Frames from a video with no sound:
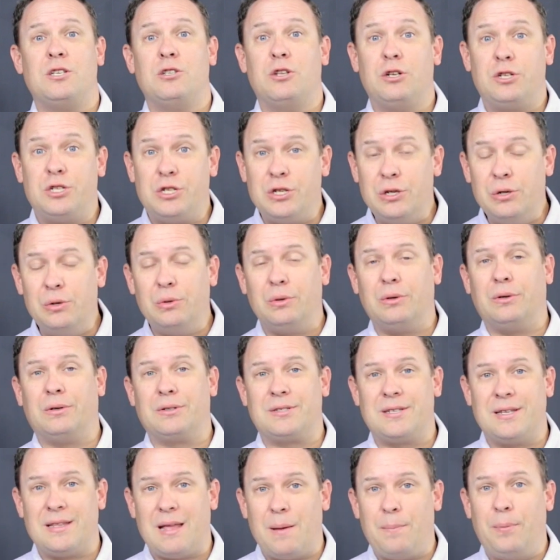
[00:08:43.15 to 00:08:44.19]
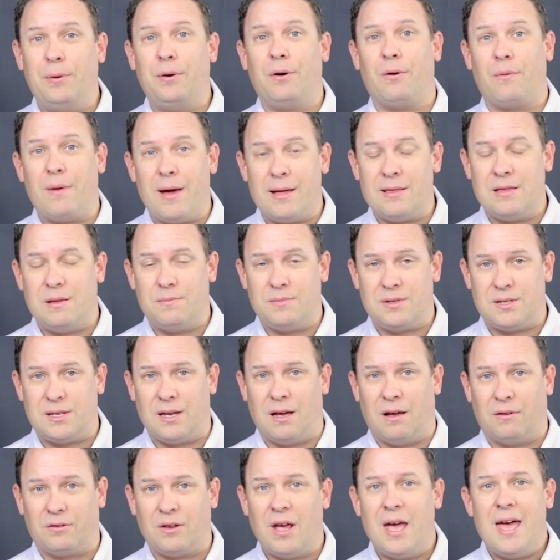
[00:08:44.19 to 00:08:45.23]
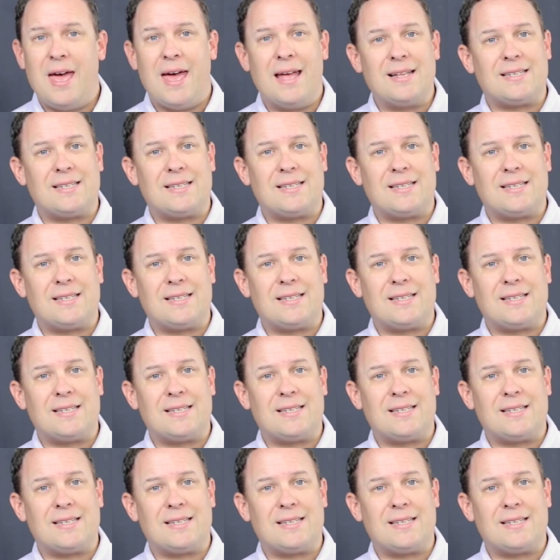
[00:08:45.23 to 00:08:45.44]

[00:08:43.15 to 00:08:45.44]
and the tools that they put around themselves.